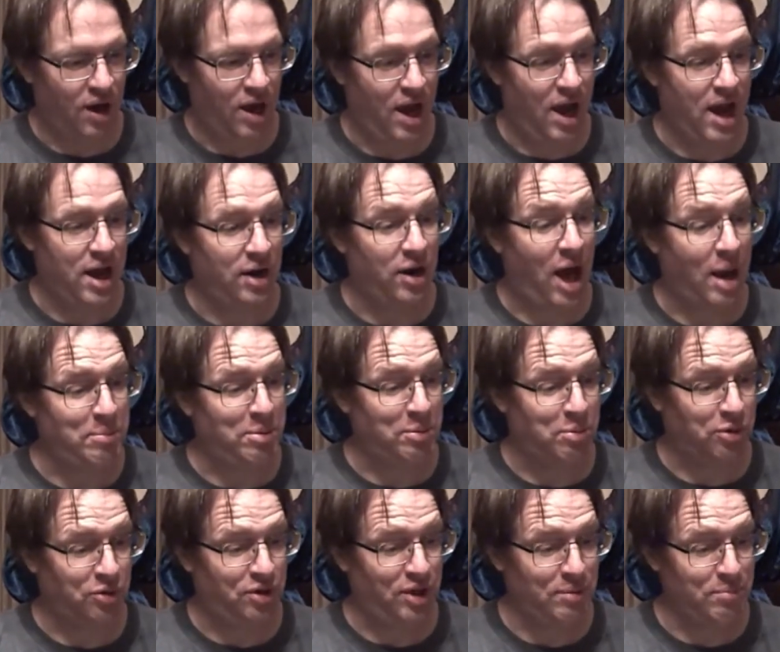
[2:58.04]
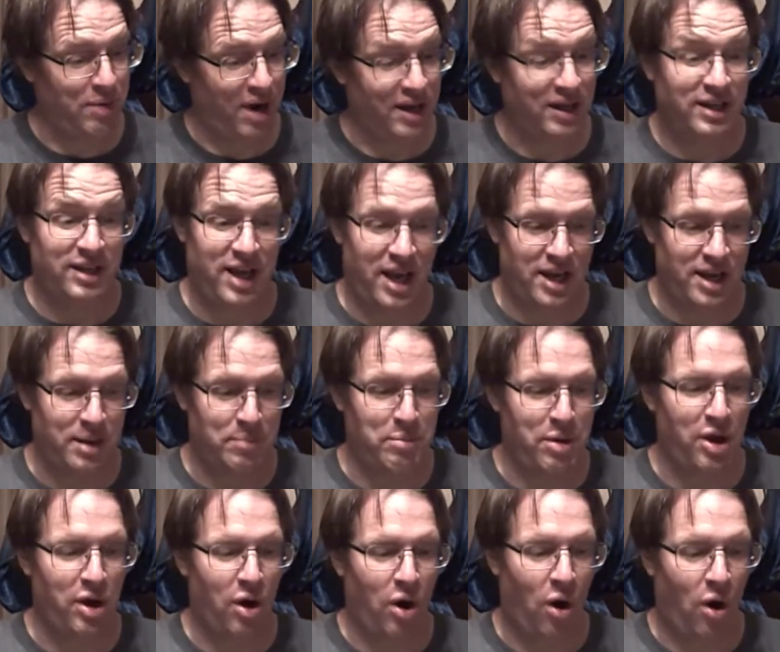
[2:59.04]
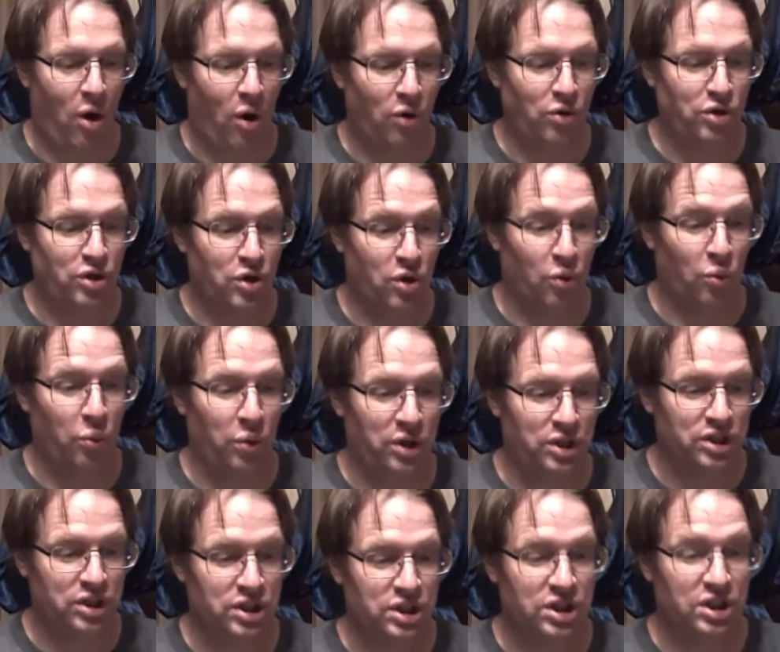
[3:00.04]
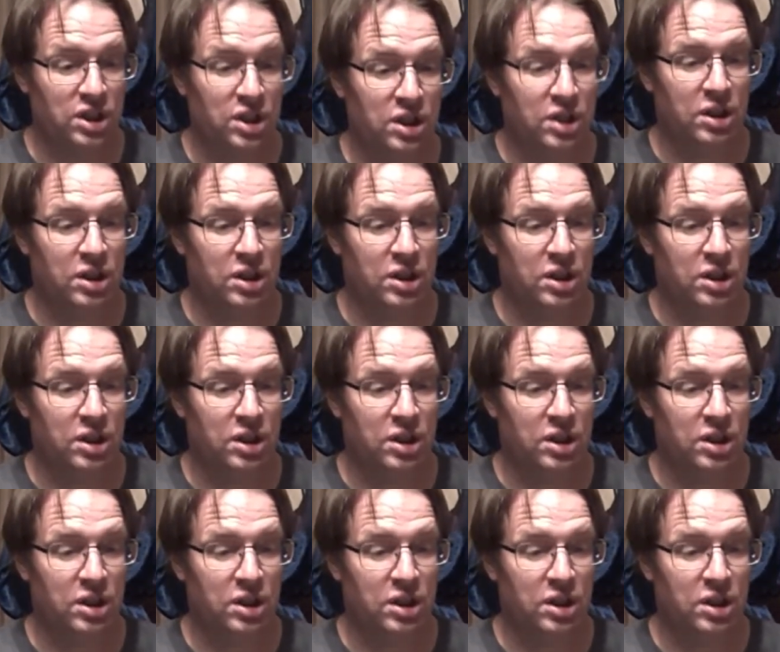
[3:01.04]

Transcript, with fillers: And happy birthday, Mike, Katie. May all your wishes